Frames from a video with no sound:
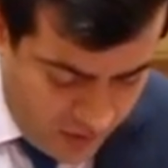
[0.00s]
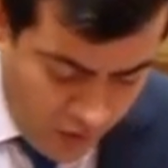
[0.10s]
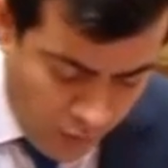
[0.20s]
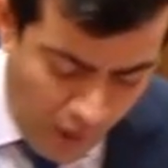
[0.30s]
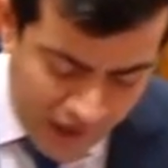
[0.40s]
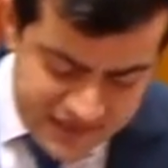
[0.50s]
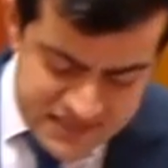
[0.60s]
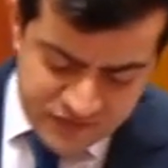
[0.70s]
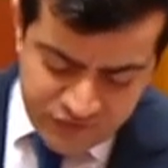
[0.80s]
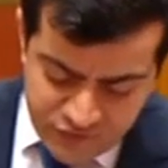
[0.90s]
why does
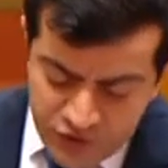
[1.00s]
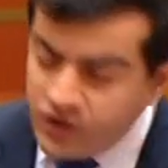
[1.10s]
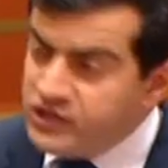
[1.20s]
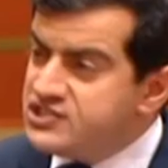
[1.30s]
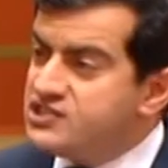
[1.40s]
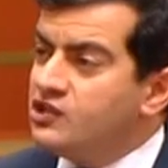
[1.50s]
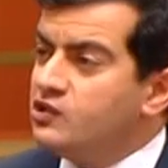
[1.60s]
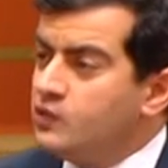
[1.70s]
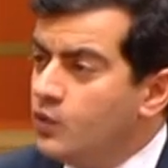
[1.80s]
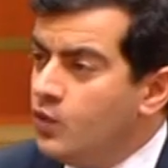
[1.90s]
the first
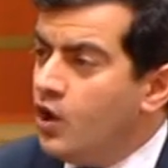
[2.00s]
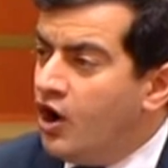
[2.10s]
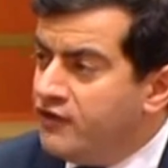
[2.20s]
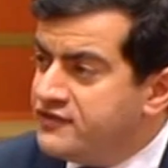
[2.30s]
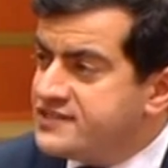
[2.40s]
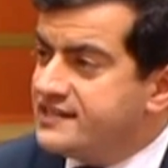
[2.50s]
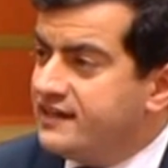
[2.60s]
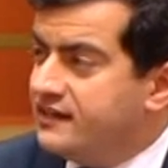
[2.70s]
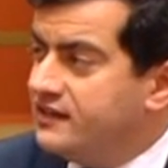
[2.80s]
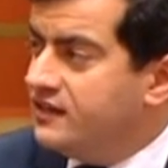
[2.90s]
law
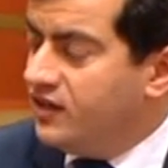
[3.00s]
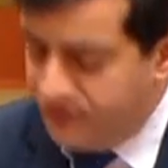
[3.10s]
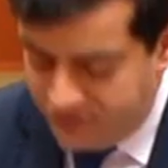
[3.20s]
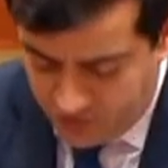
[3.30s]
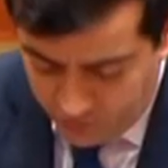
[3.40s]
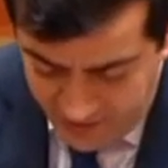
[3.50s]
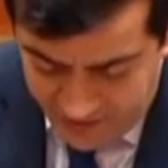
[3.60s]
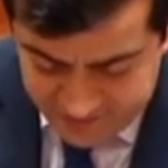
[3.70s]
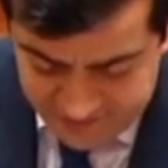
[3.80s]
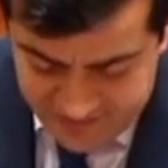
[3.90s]
officer of the
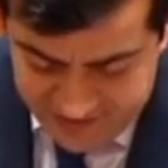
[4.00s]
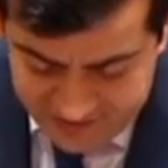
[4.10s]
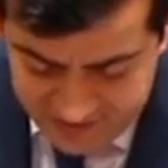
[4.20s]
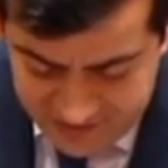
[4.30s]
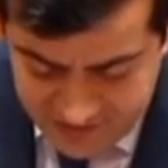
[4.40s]
Crown think